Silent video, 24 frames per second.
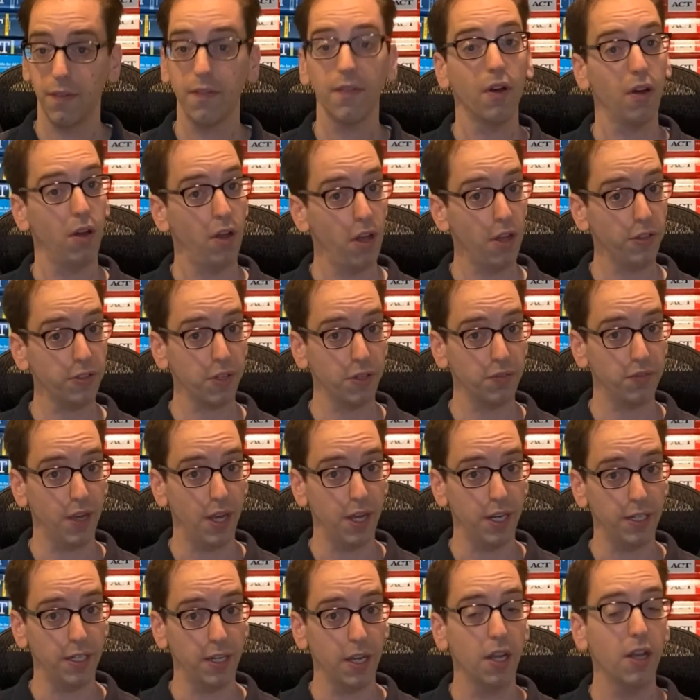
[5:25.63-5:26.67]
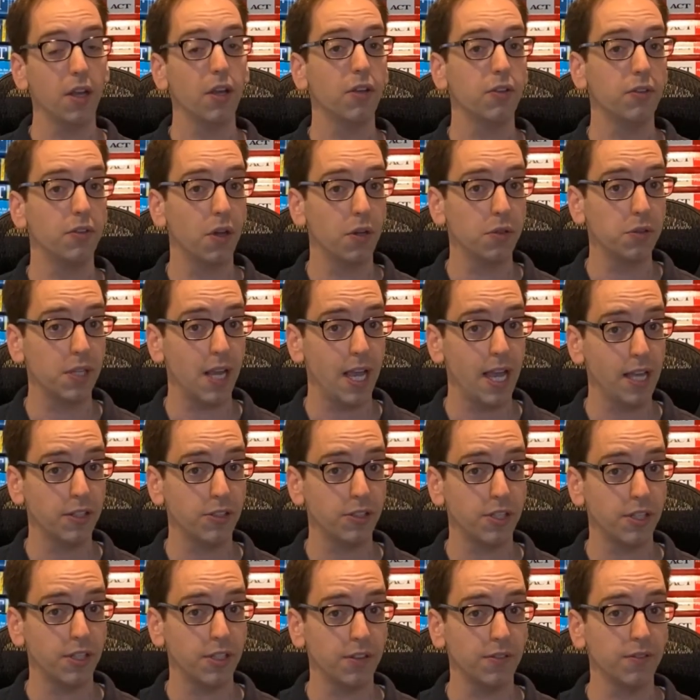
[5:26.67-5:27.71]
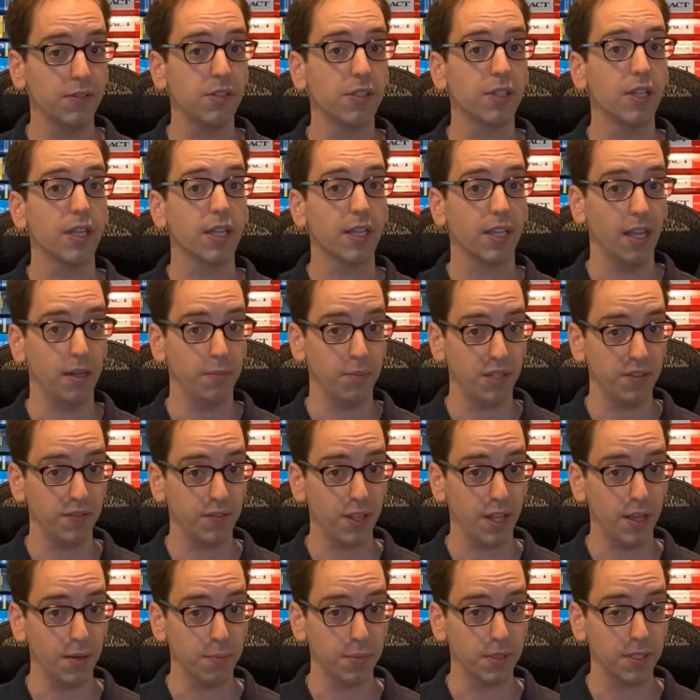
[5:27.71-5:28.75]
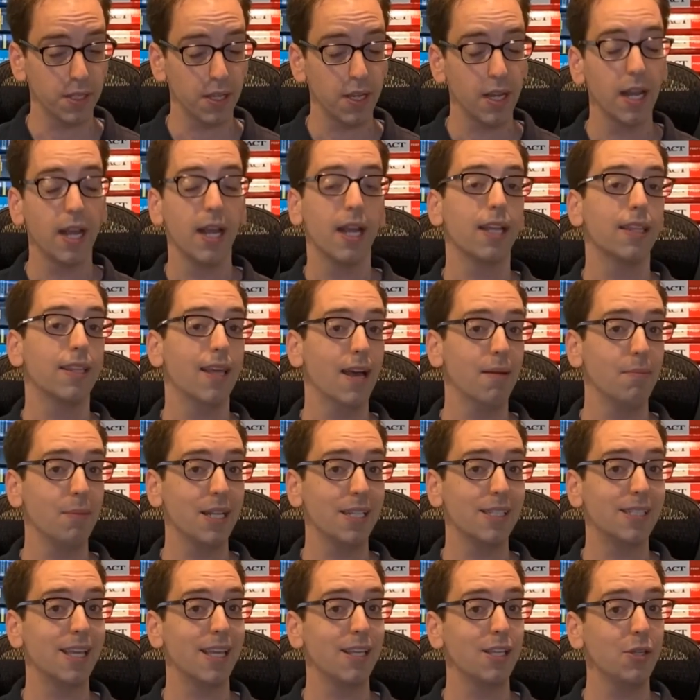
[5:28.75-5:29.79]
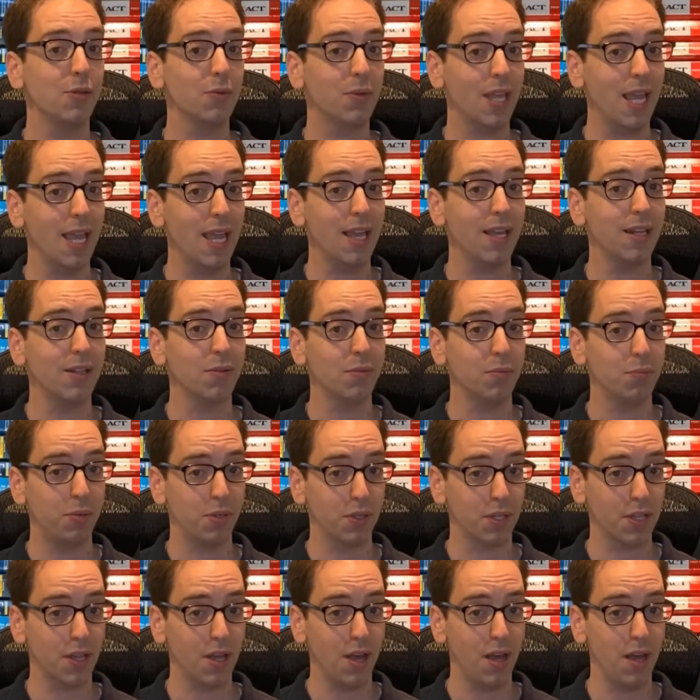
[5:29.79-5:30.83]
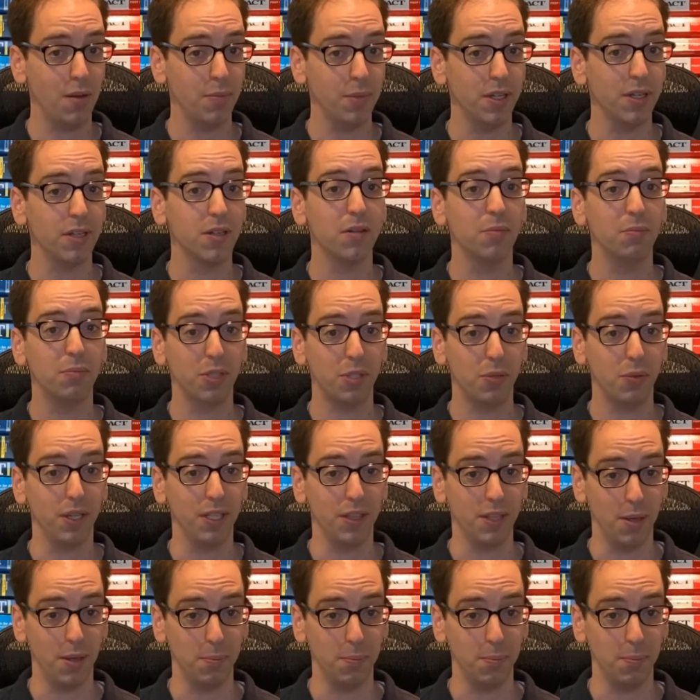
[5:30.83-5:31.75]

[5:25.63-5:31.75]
Also fine. Those adjectives can be flipped. That means that you can put a comma between them.